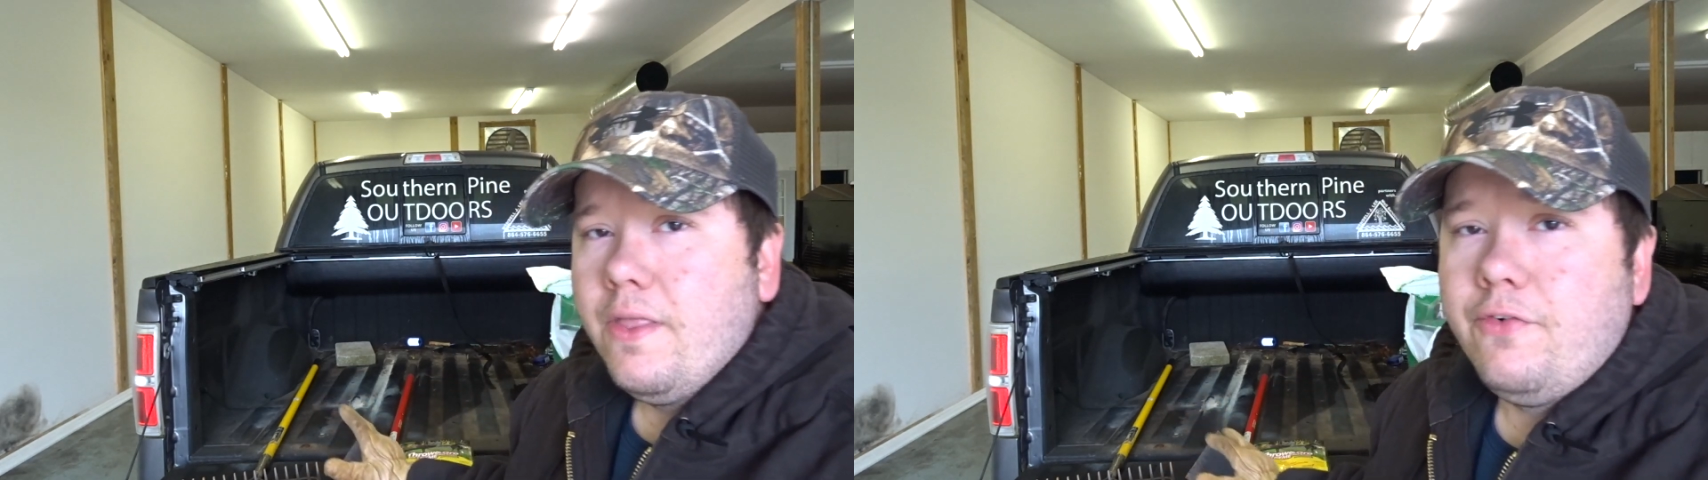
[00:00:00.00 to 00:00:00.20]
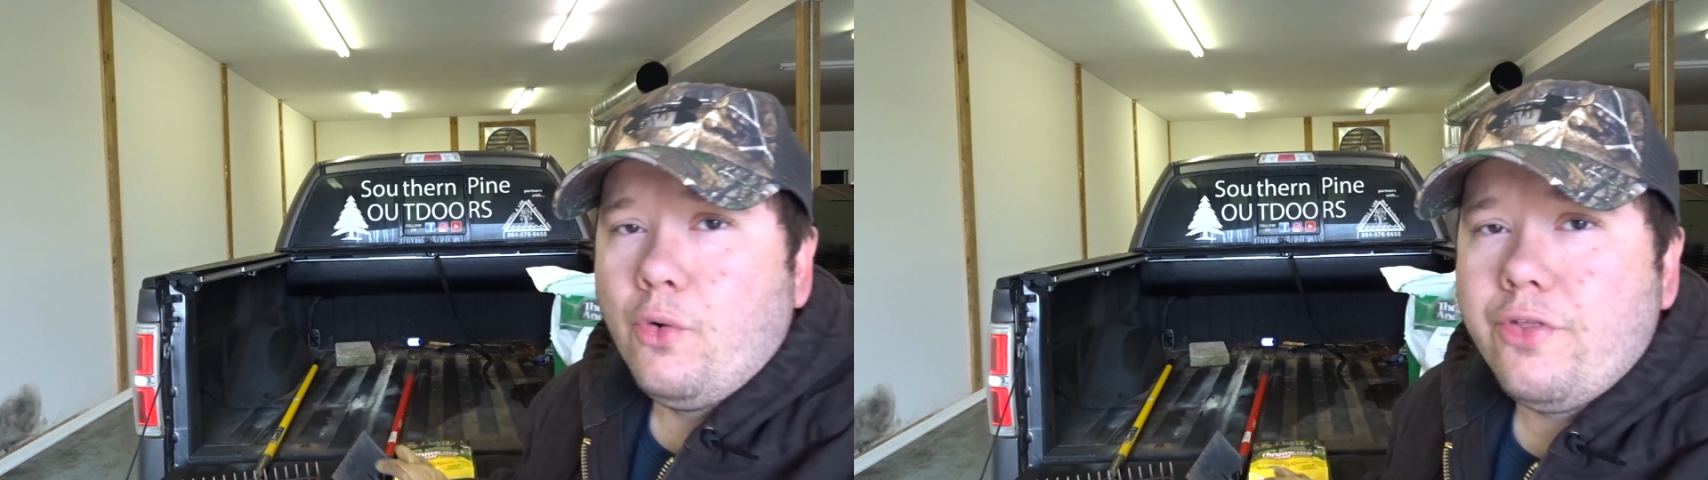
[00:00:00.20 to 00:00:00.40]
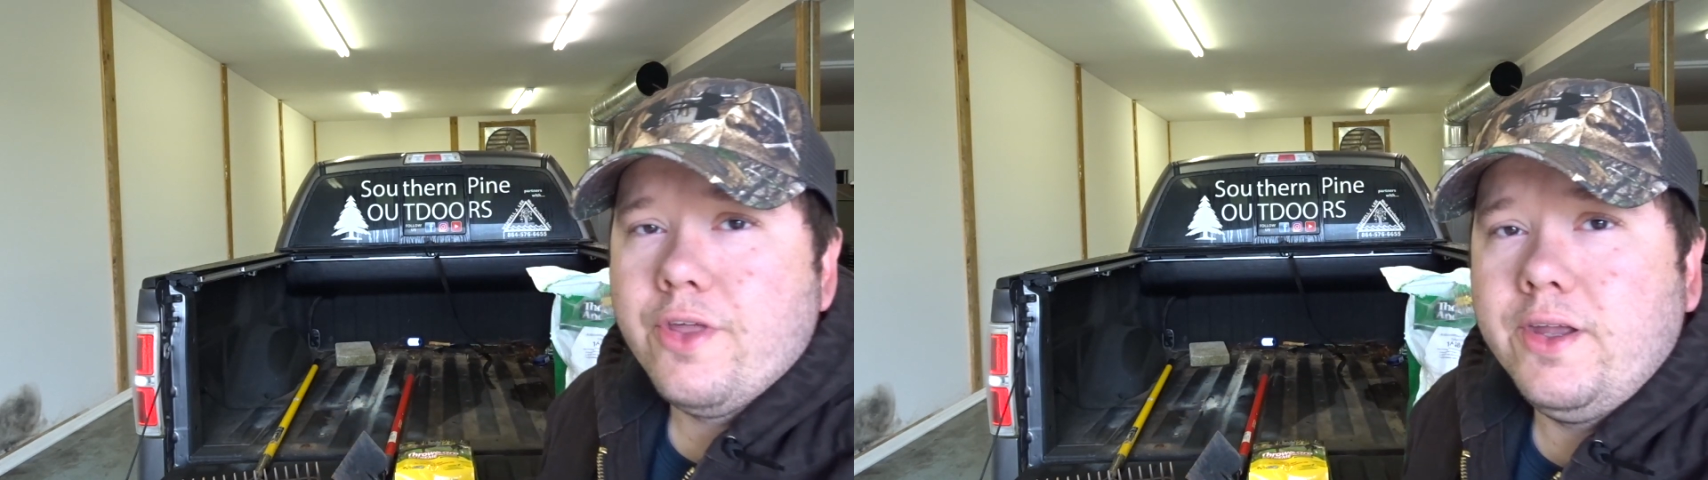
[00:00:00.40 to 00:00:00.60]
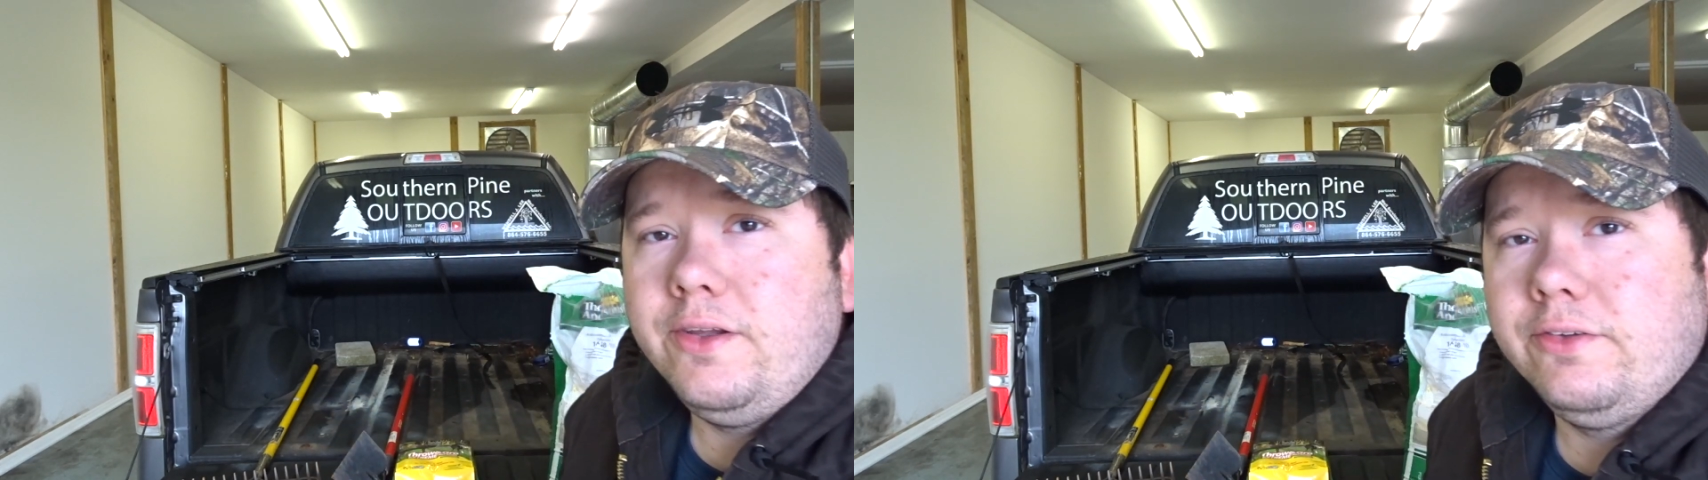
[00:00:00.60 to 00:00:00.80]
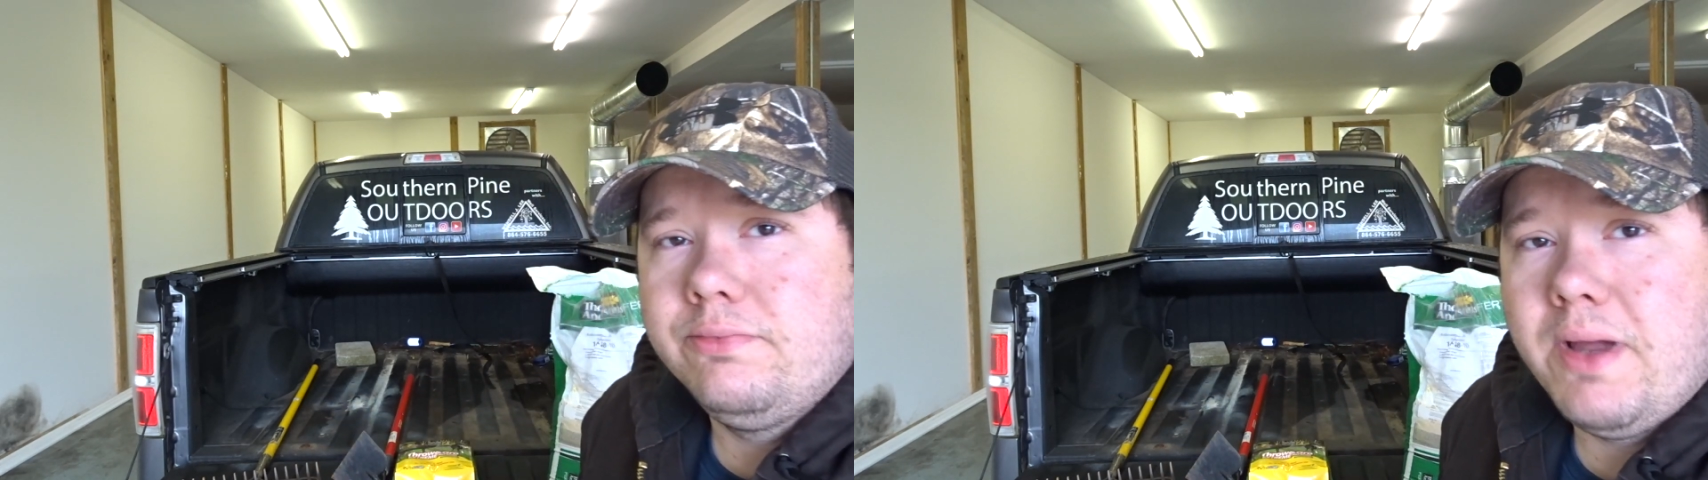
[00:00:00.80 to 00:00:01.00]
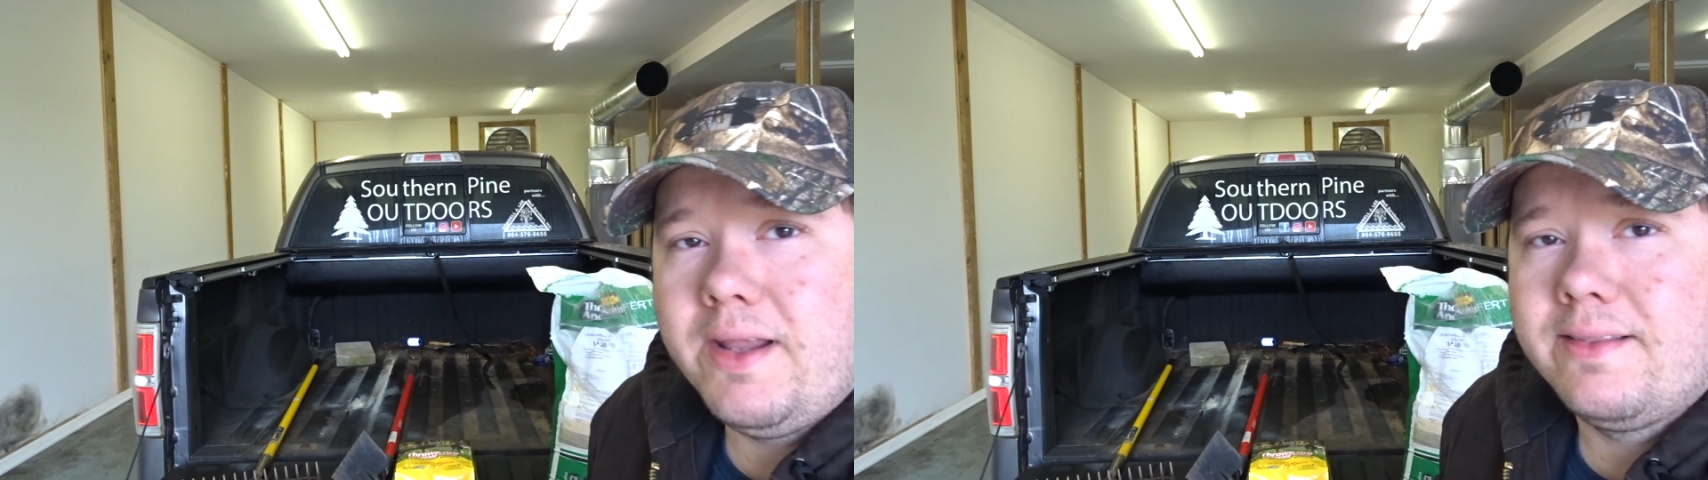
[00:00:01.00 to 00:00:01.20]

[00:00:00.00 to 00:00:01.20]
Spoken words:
four main